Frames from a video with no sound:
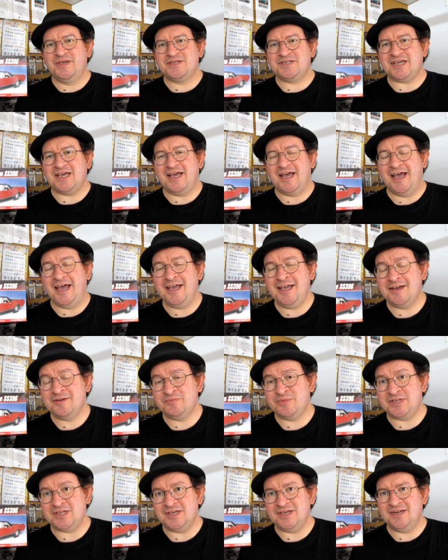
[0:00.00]
this
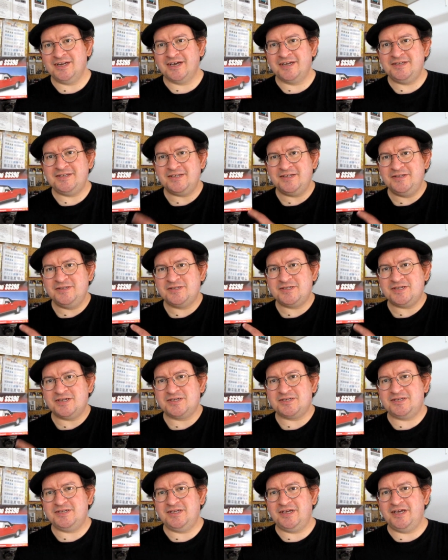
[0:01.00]
AMT
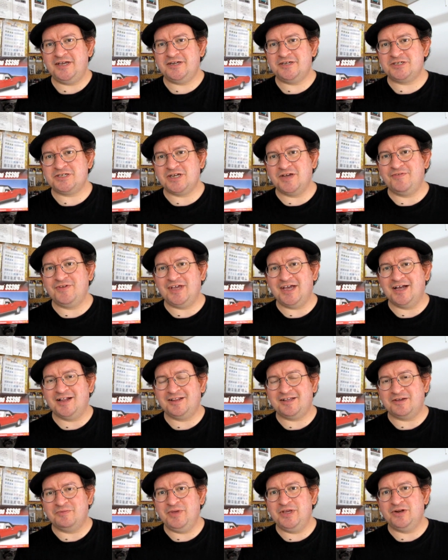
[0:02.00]
1968 Chevy El
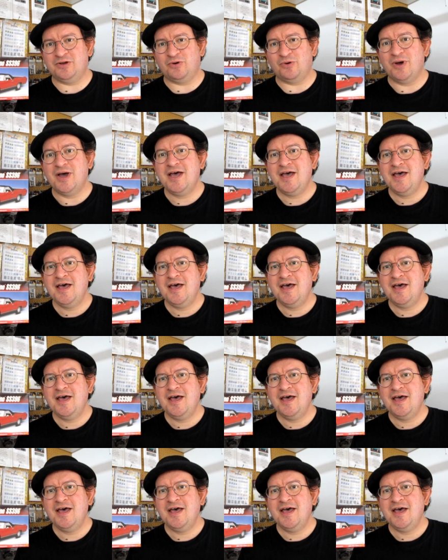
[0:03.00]
Camino.